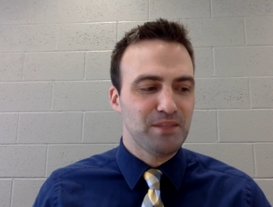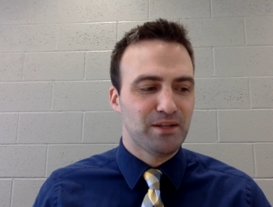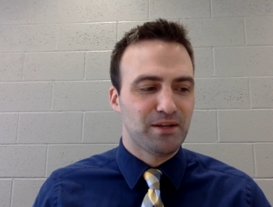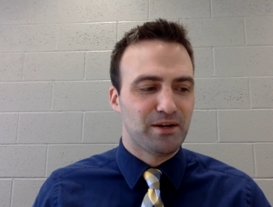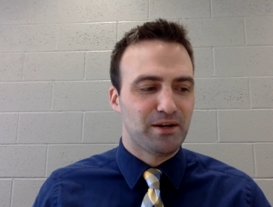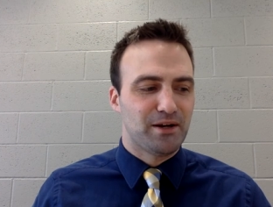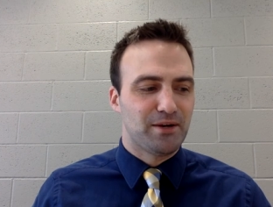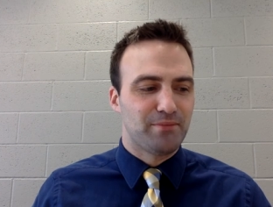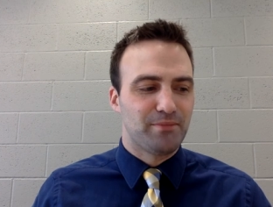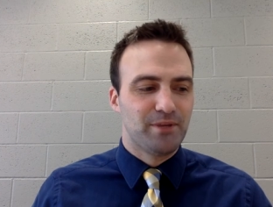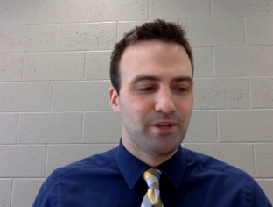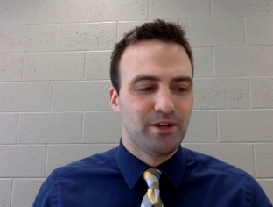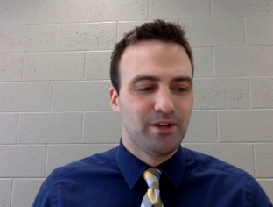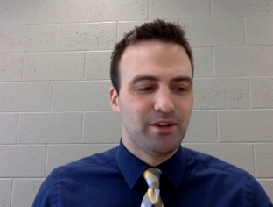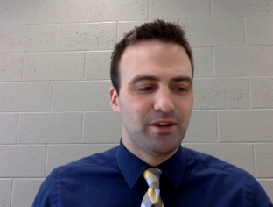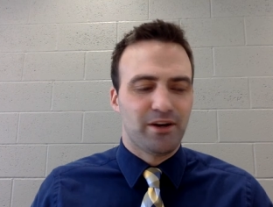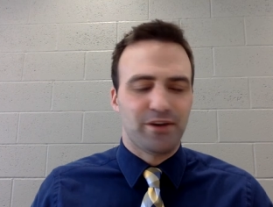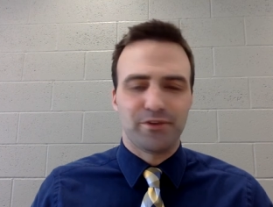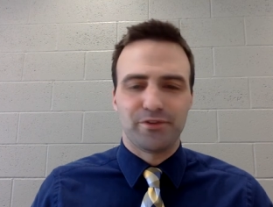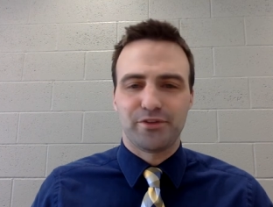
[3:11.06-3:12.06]
Um,
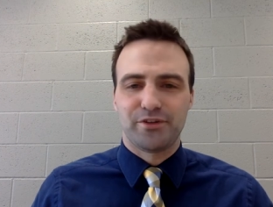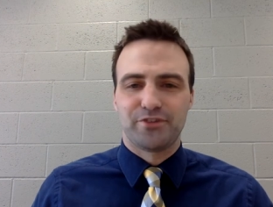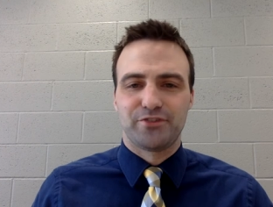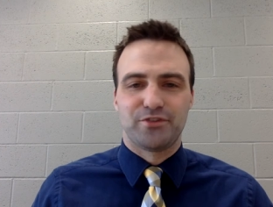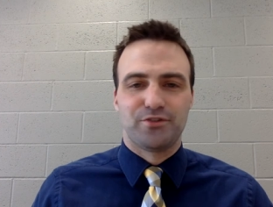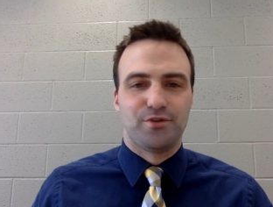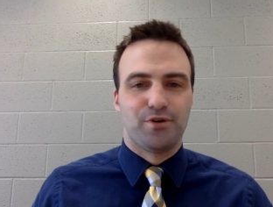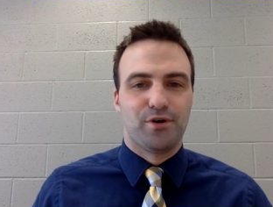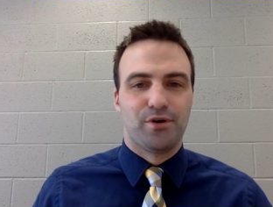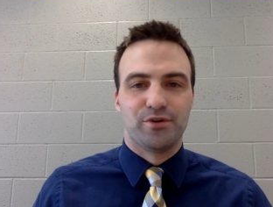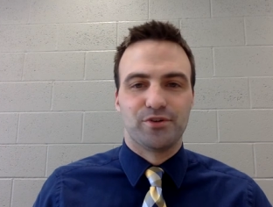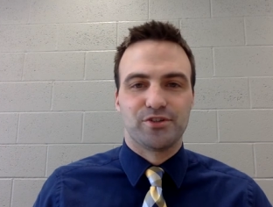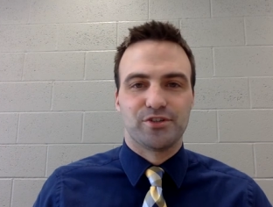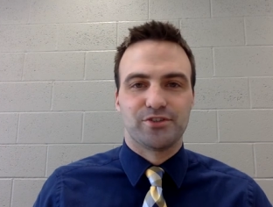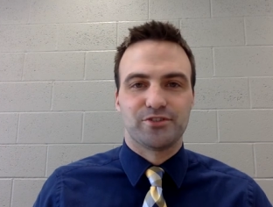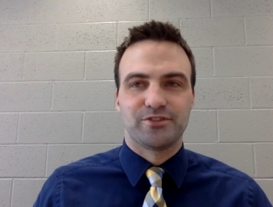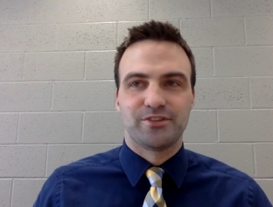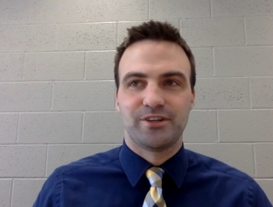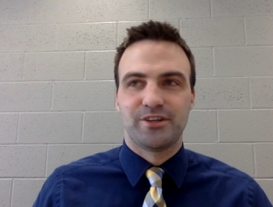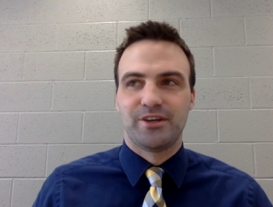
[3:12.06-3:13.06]
other things to note,
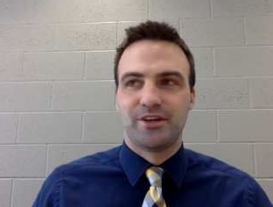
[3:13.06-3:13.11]
just,